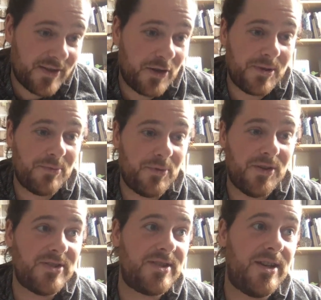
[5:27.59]
and there'll be
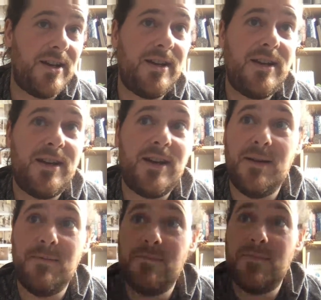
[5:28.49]
ones that
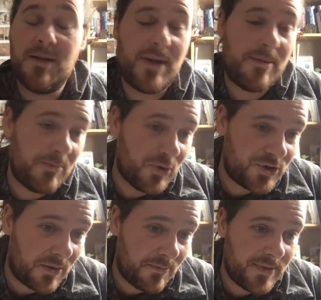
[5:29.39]
are maybe
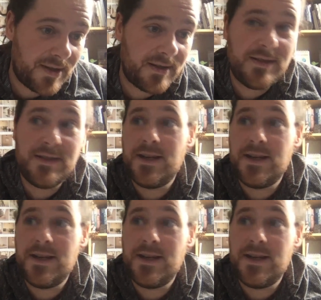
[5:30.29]
more somber,